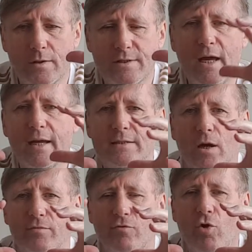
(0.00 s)
tie
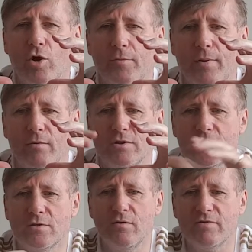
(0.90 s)
down the rocket
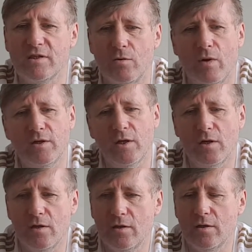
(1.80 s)
pouches, because obviously when
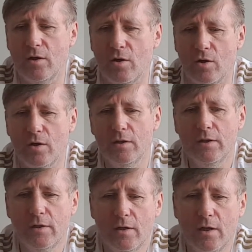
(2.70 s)
you're
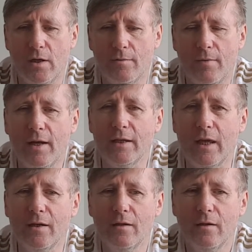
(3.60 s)

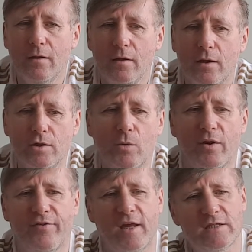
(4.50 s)
hiking, you don't
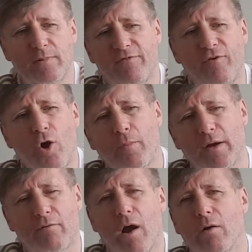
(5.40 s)
want things to be
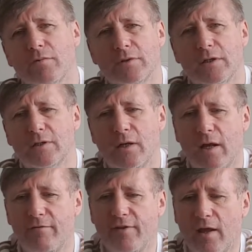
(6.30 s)
flopping around and
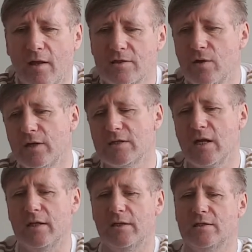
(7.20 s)
everything else. So I
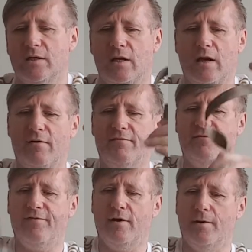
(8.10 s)
decided to have
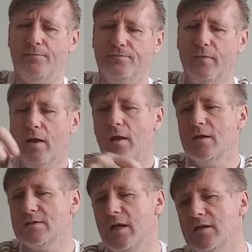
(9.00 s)

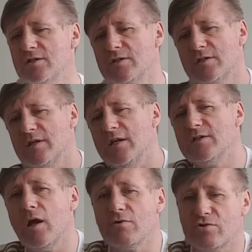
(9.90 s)

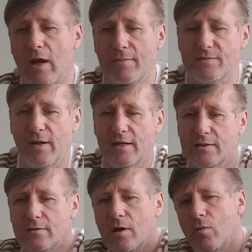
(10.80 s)
cinch down straps made.
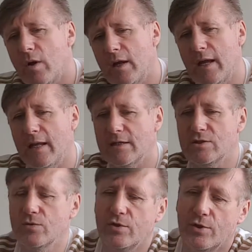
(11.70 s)
Now what I had to
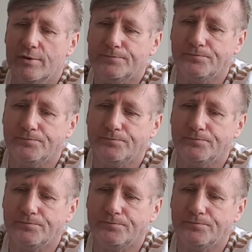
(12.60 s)
do here,